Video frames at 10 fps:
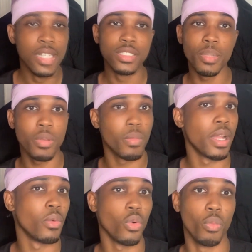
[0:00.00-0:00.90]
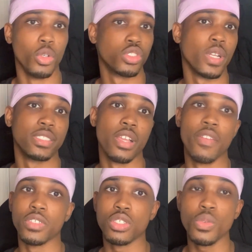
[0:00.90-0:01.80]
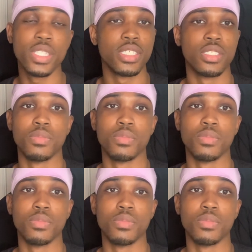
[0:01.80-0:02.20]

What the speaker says: Some people might moisturize their hair every 2 weeks.